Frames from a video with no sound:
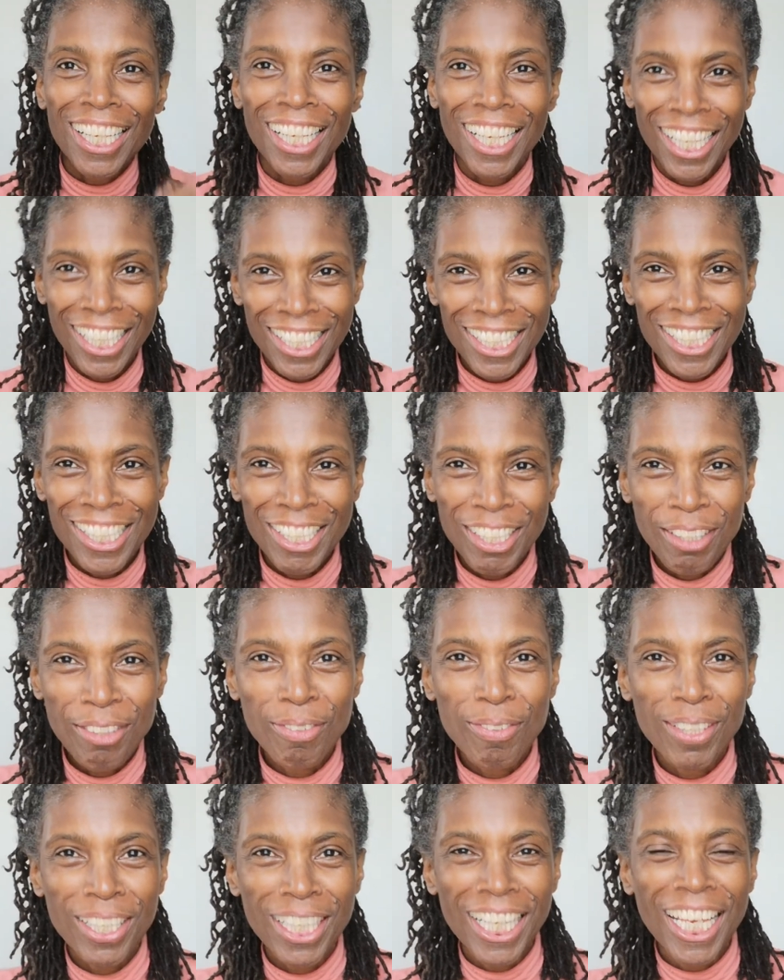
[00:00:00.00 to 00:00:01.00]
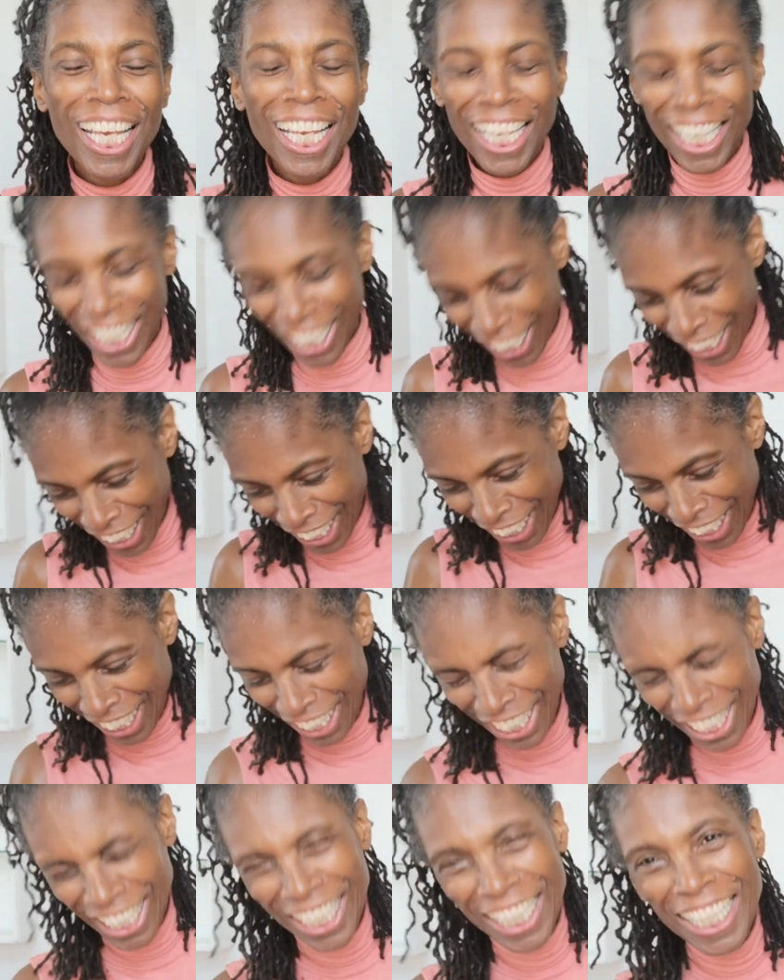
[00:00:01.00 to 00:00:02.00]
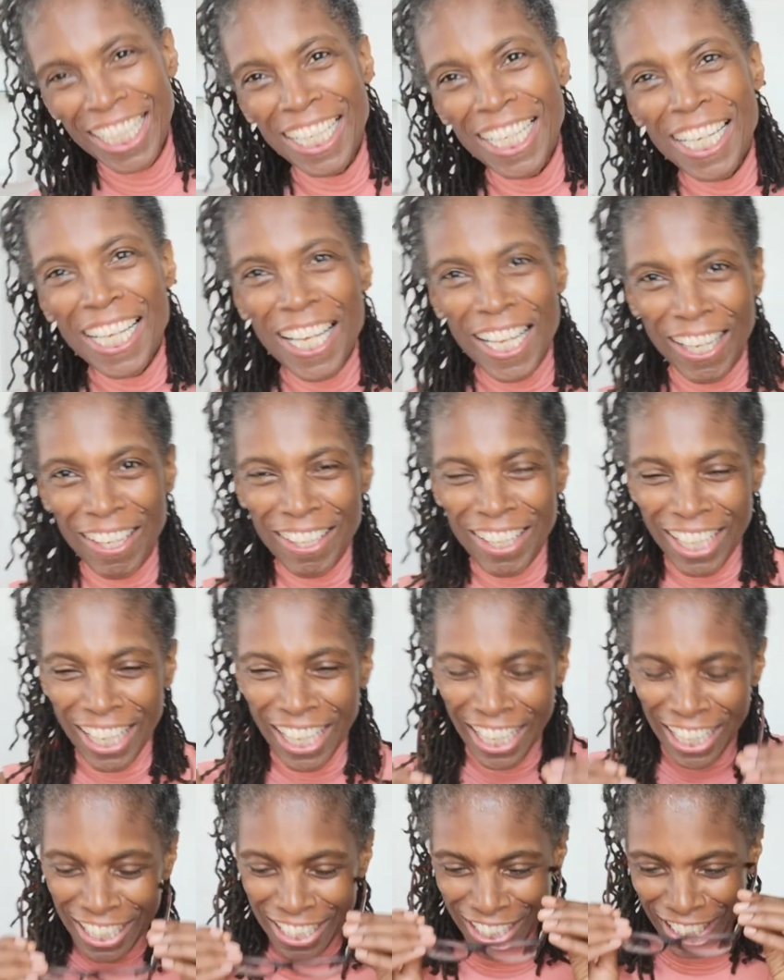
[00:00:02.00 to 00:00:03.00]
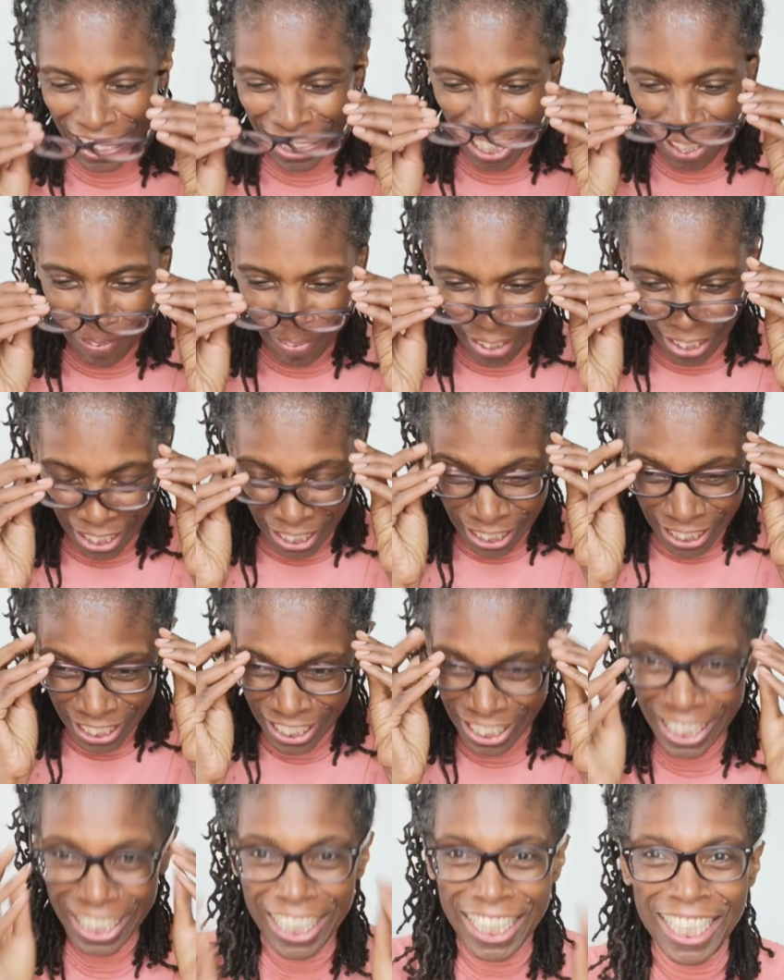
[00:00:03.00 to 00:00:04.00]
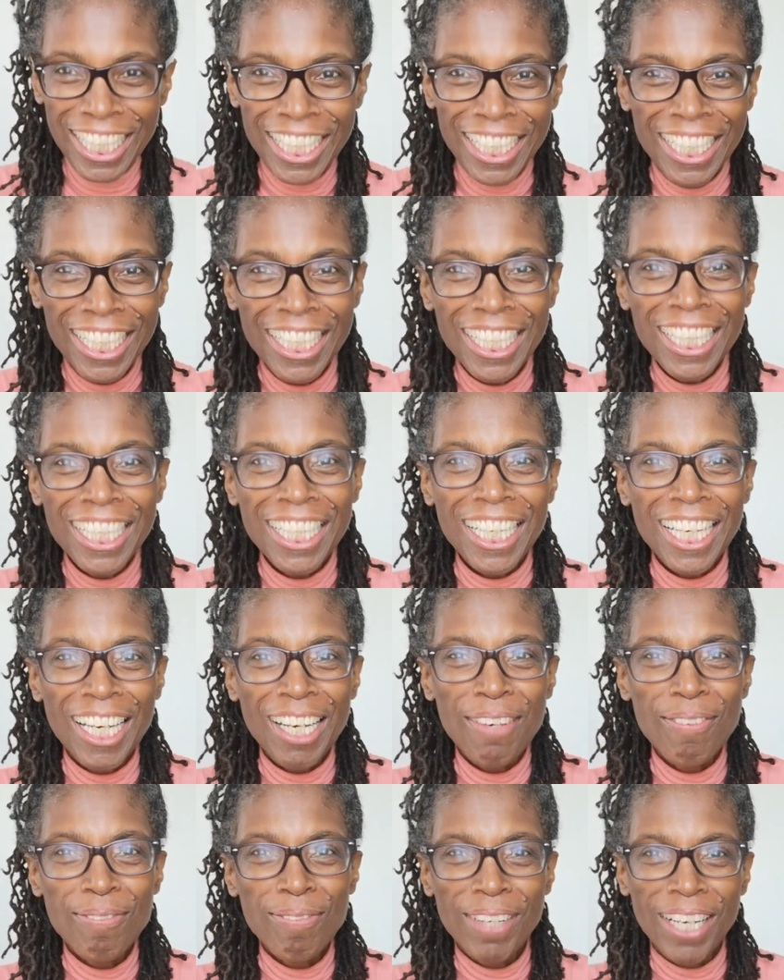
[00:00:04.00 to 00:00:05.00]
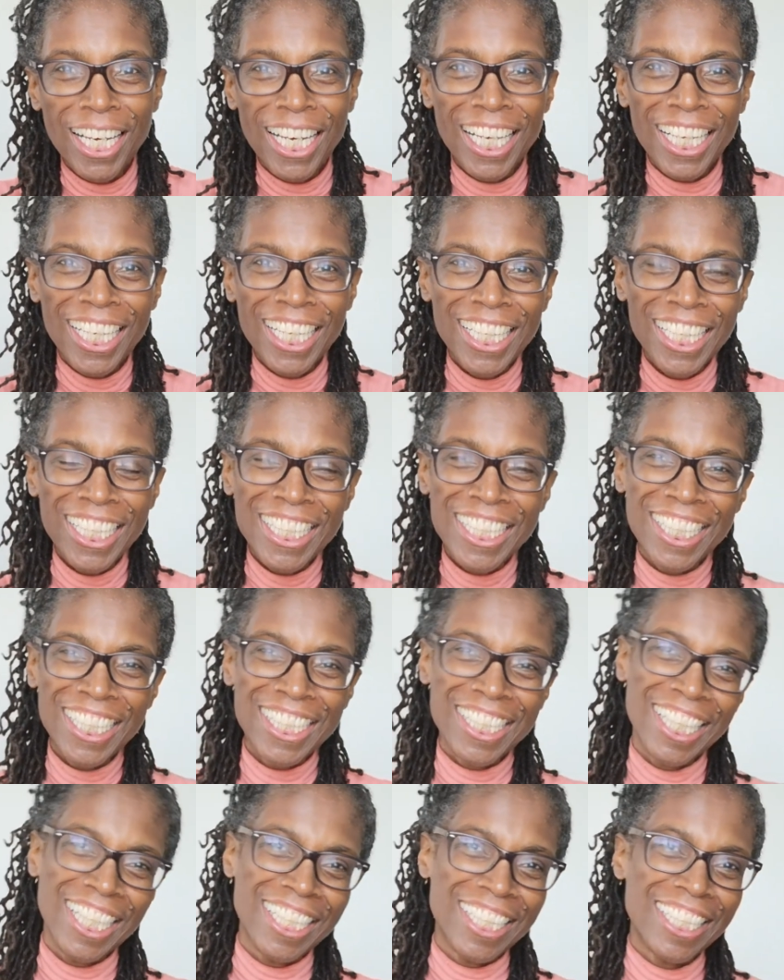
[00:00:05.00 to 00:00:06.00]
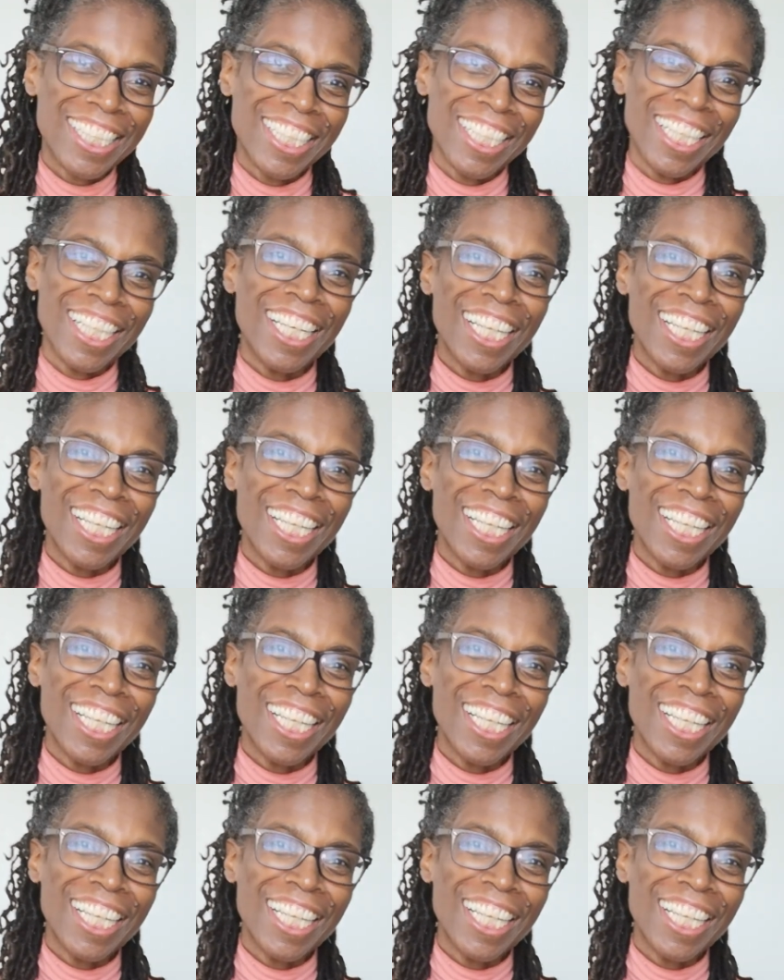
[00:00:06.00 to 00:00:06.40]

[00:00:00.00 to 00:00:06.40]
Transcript: And softly. Okay, dilemma. Come back to center.